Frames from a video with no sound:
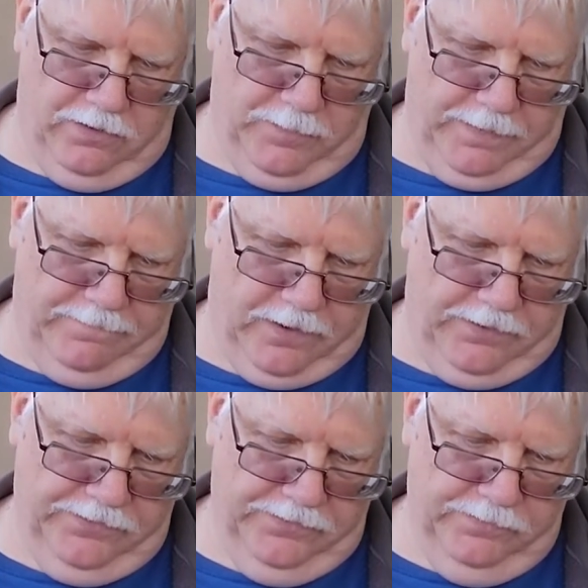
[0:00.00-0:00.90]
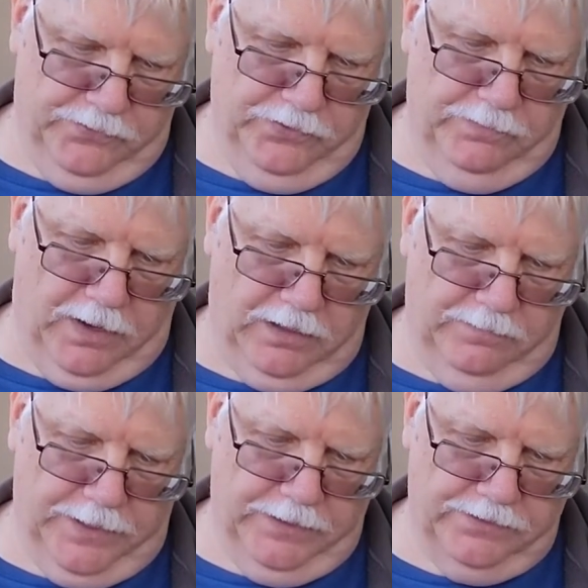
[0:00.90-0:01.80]
by volume, brewed and bottled
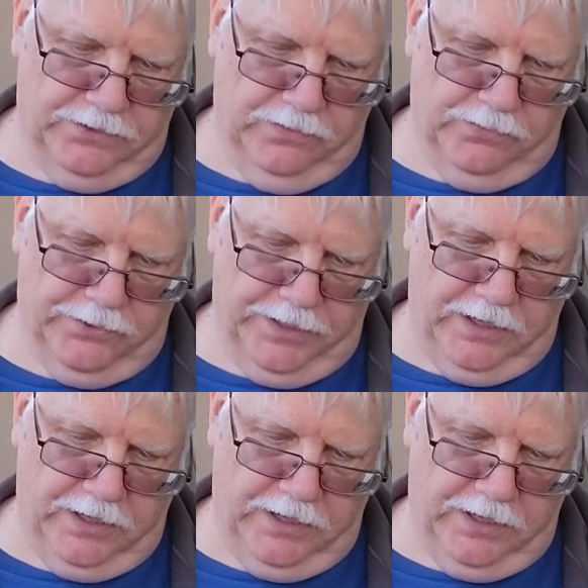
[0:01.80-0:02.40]
by the Stone Brewing